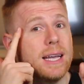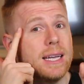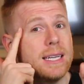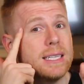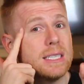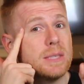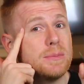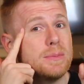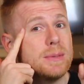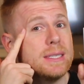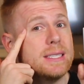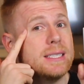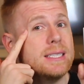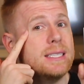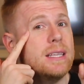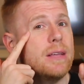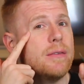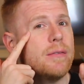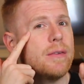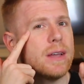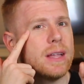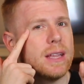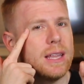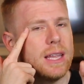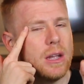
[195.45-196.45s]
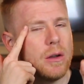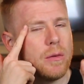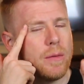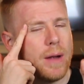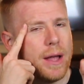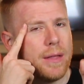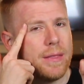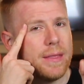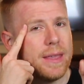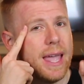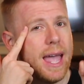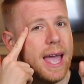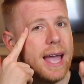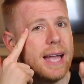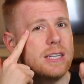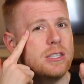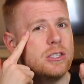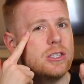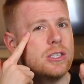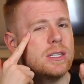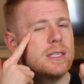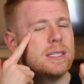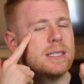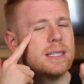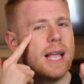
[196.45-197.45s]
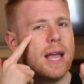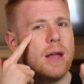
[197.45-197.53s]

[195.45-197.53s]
specifically around the edges